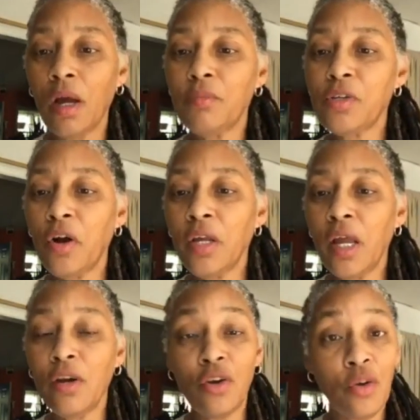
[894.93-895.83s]
starting
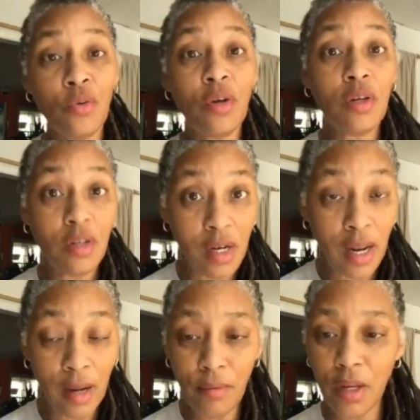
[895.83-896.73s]
at noon
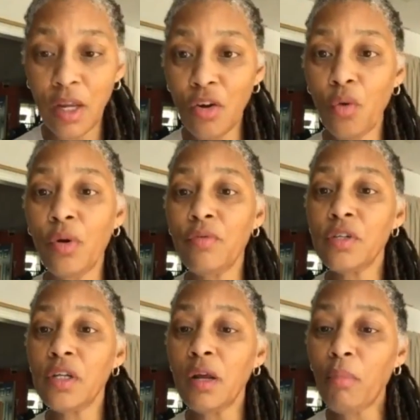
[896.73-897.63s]
today, Eno River
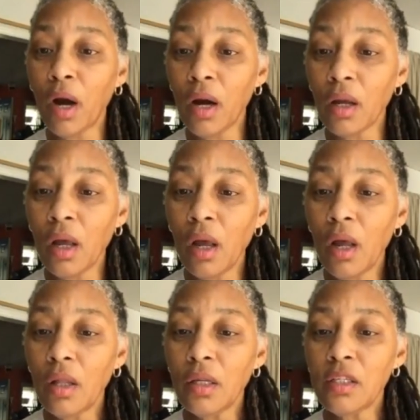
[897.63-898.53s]
State Park.
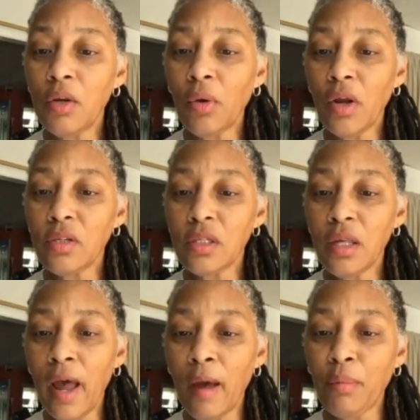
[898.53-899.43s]
Let's see what else is
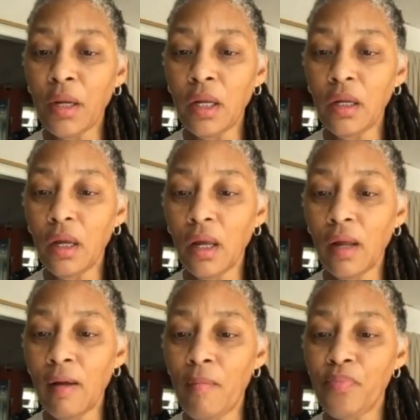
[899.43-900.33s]
happening.
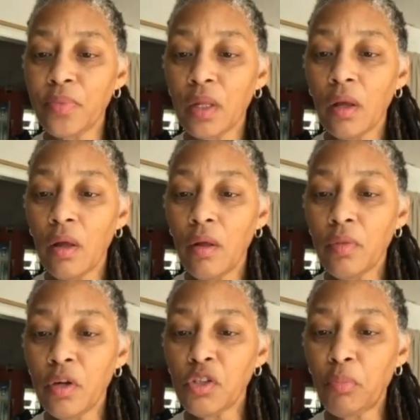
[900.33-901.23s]

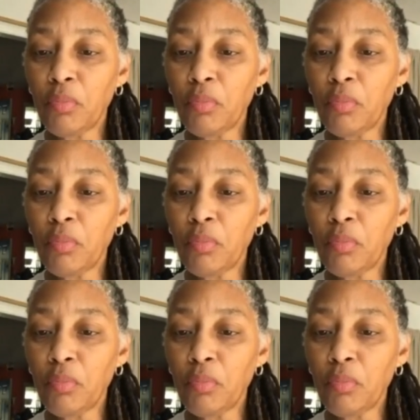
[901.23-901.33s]
There's a